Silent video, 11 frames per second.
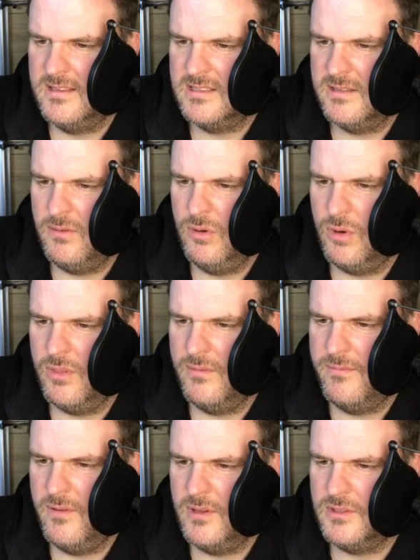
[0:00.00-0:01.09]
Have a look at the
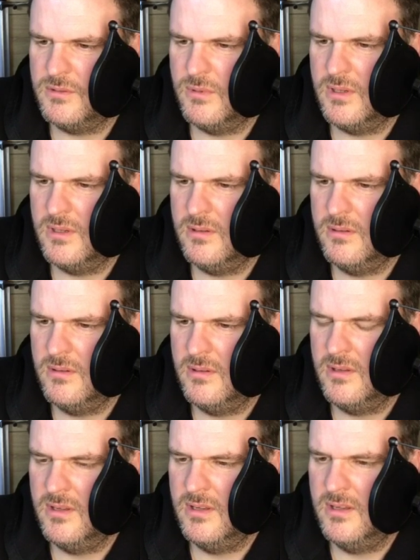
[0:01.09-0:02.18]
first one.
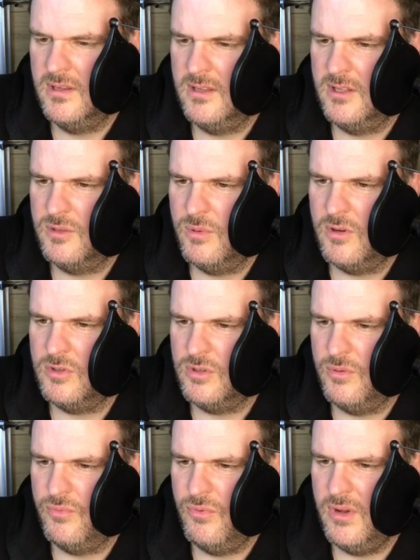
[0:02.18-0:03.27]
I
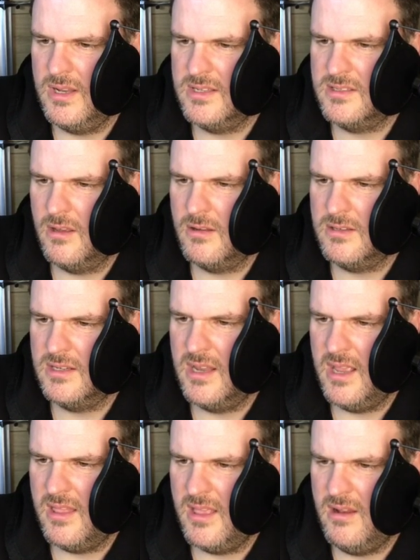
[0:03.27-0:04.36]
should have really started
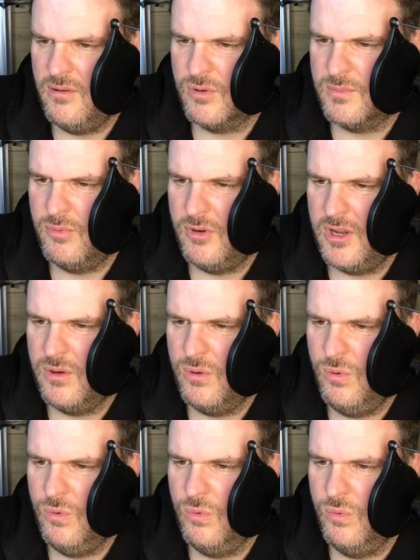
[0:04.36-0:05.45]
there. That looks pretty
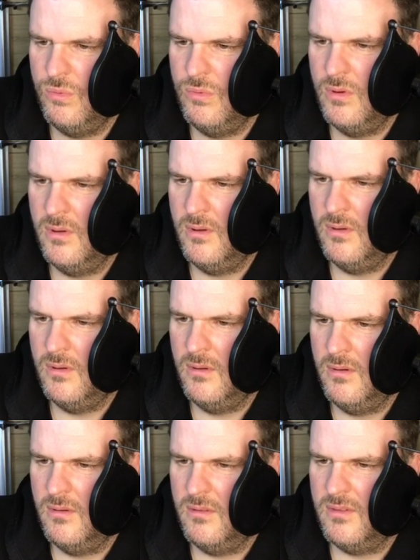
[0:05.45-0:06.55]
cool.
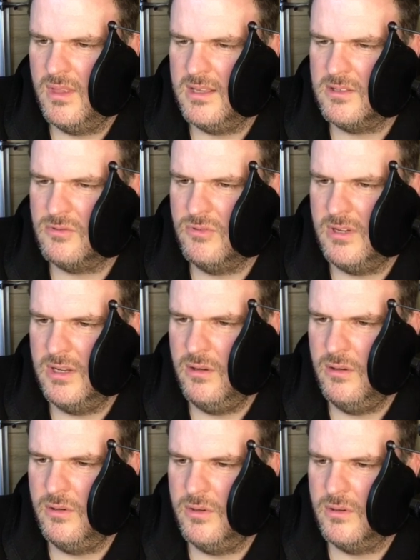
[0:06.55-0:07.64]
That's really good.